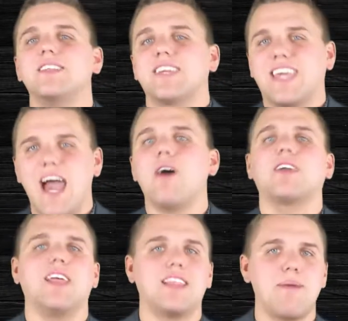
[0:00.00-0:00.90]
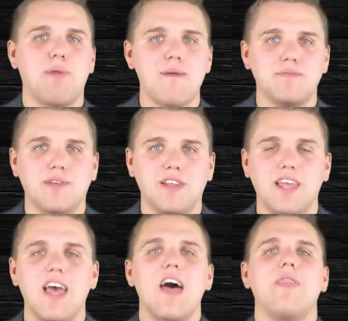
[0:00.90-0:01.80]
to calculate that
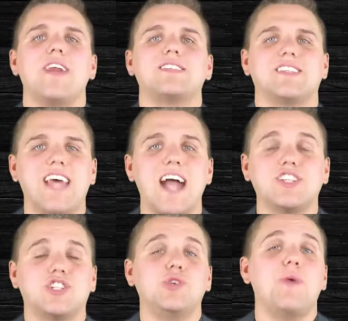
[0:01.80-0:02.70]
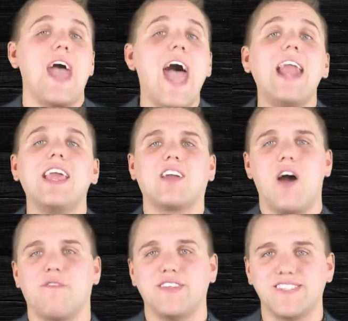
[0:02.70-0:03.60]
probability that is attached to any
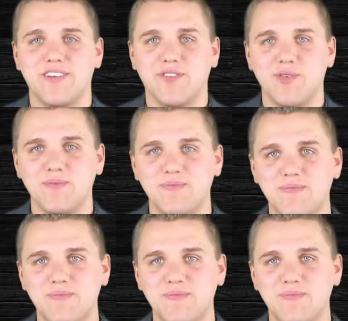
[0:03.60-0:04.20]
confidence interval.